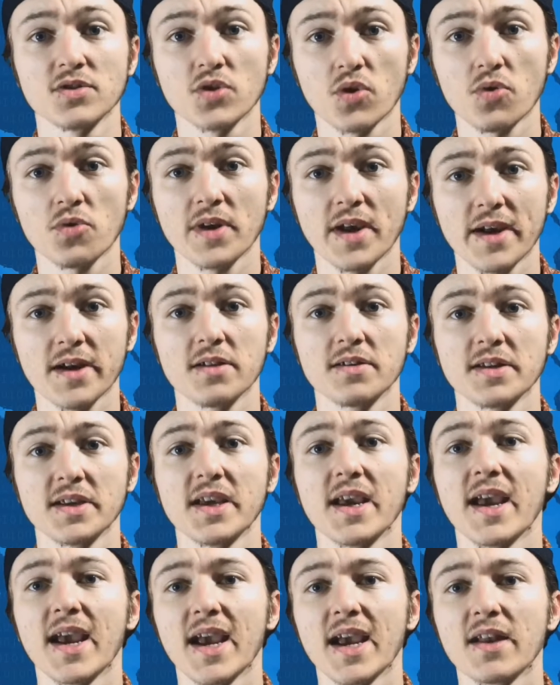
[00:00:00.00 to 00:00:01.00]

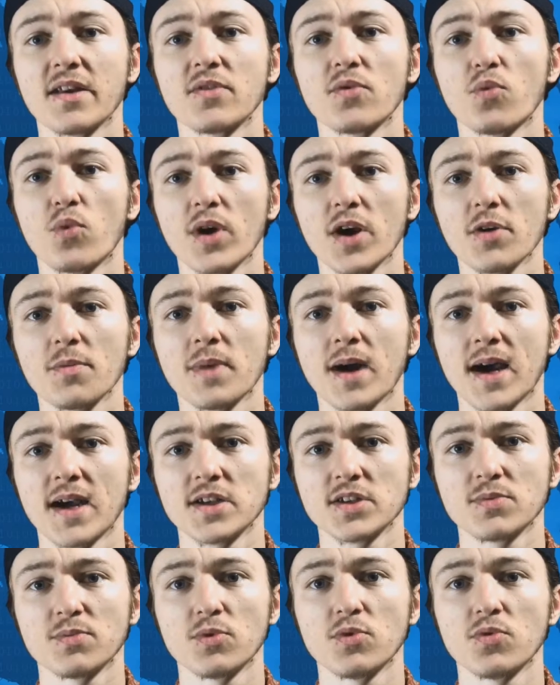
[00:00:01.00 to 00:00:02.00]
totality and, where
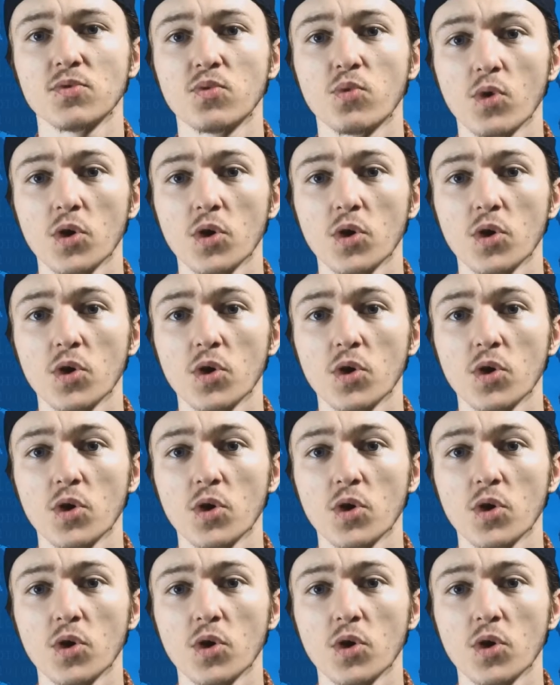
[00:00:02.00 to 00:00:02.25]
possible,